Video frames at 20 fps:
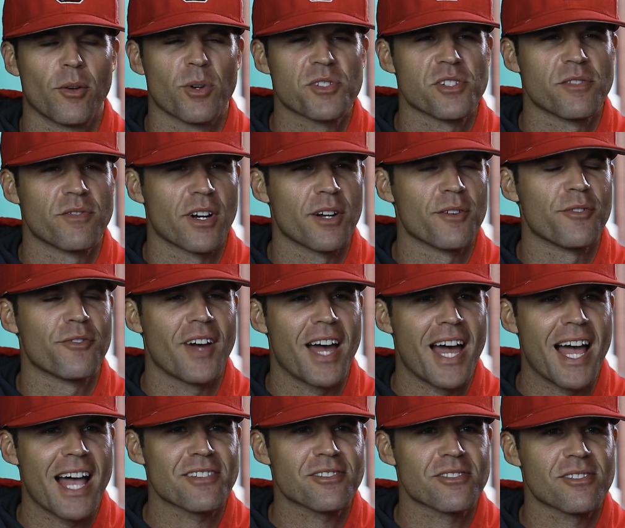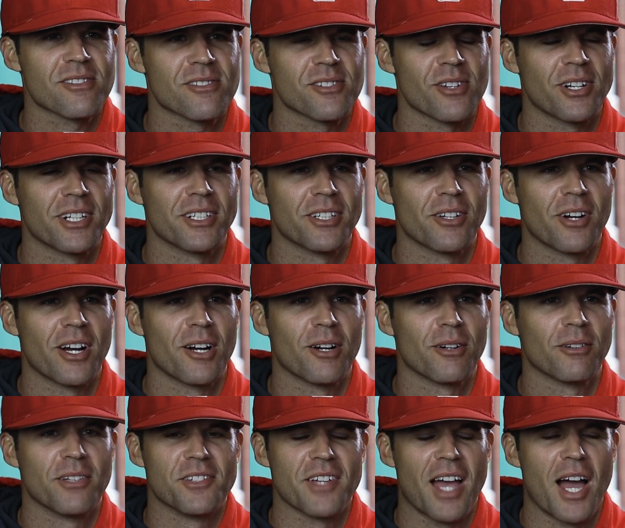He wasn't very fast, so I didn't know
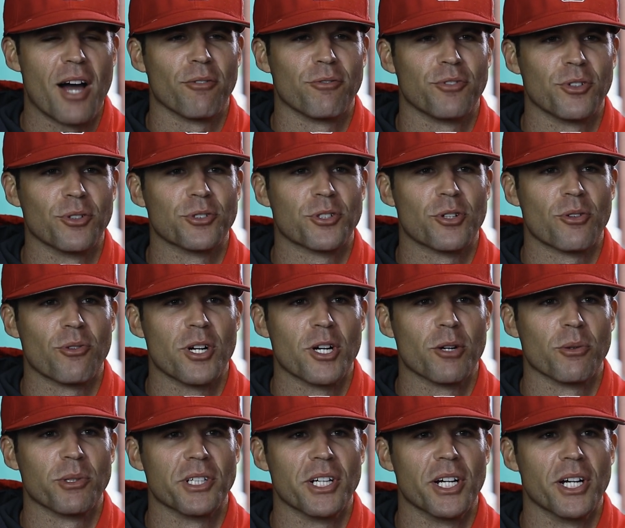how his outfield career would